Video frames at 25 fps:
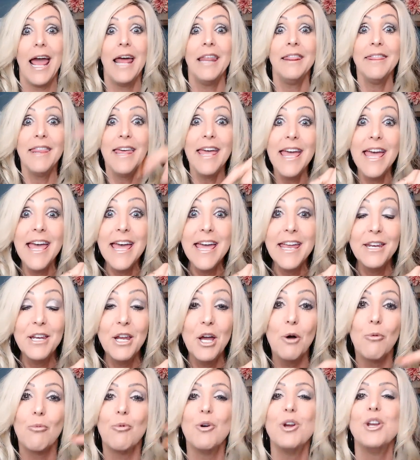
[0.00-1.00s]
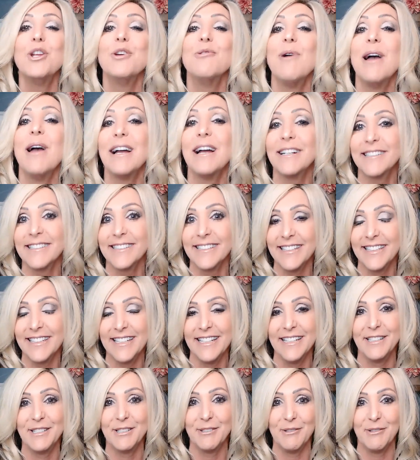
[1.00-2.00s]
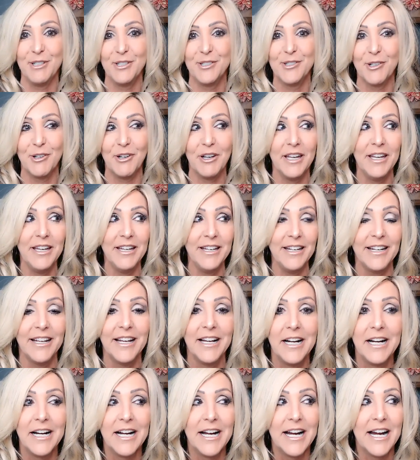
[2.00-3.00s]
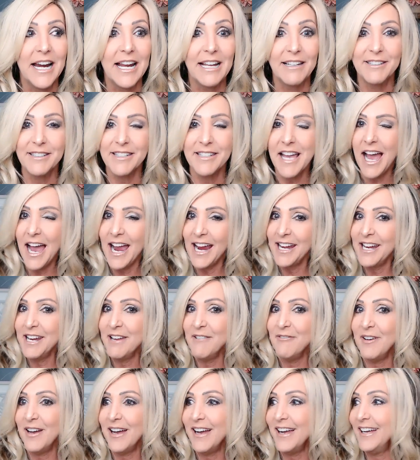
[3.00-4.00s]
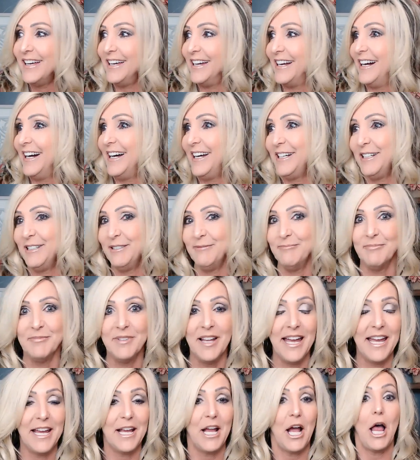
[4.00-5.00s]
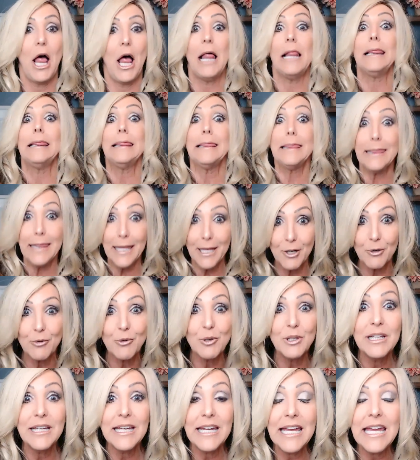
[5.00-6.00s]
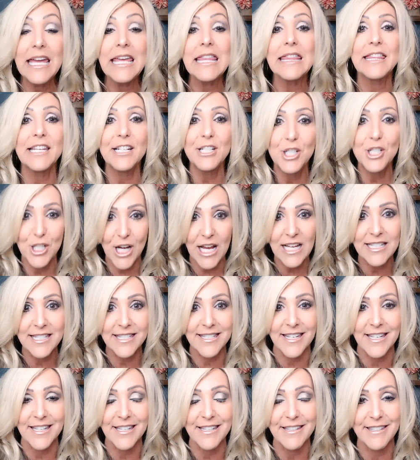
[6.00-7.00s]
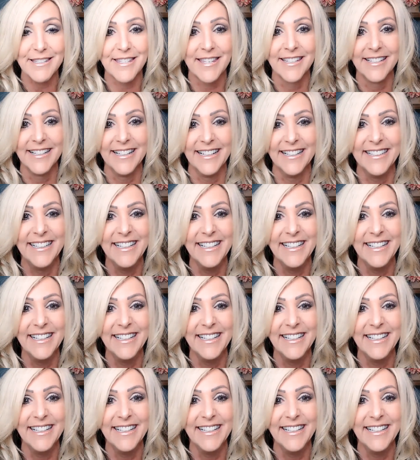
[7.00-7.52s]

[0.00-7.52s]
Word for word: And then when you actually get to enjoy it, it's kind of a, um, like literally the Jetsons.